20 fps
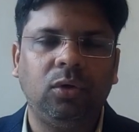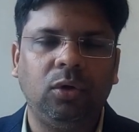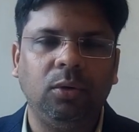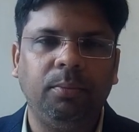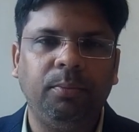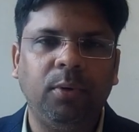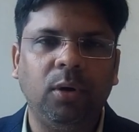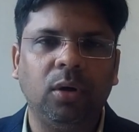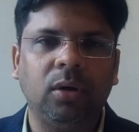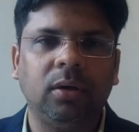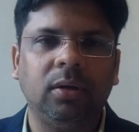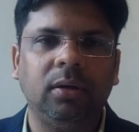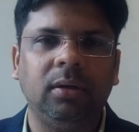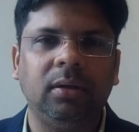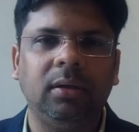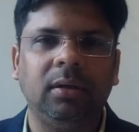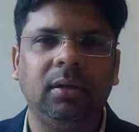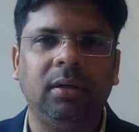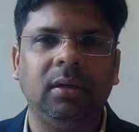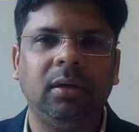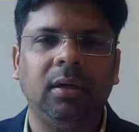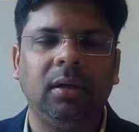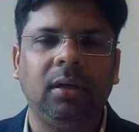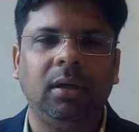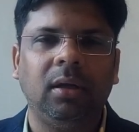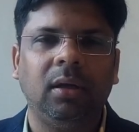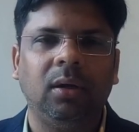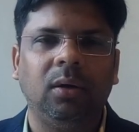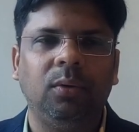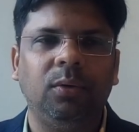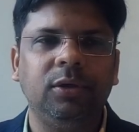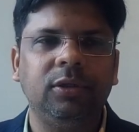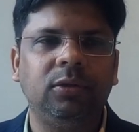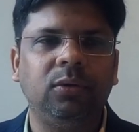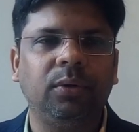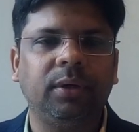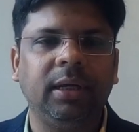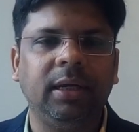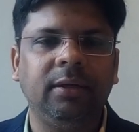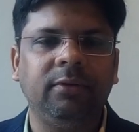to book, who is
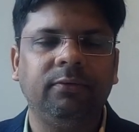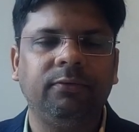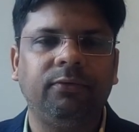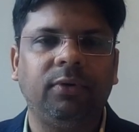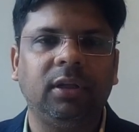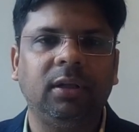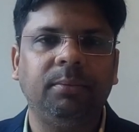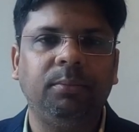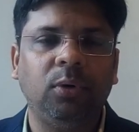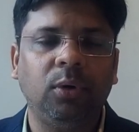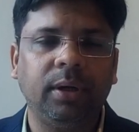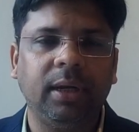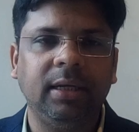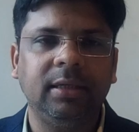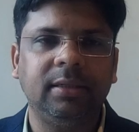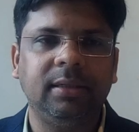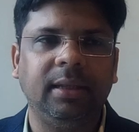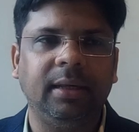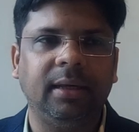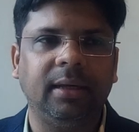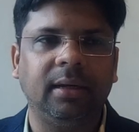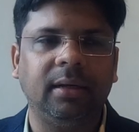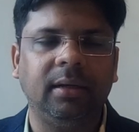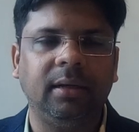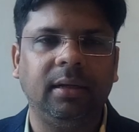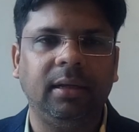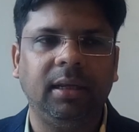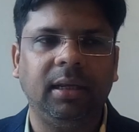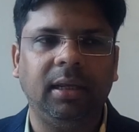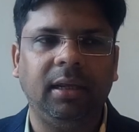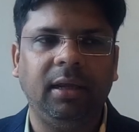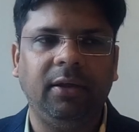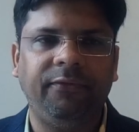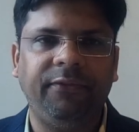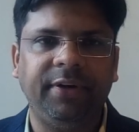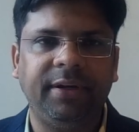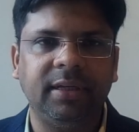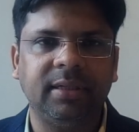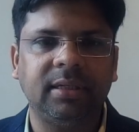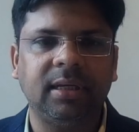looking for the bookings there.
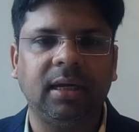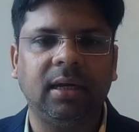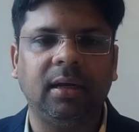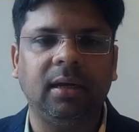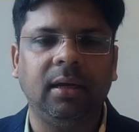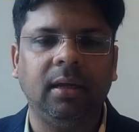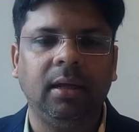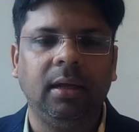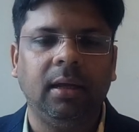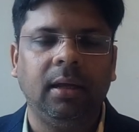If it is a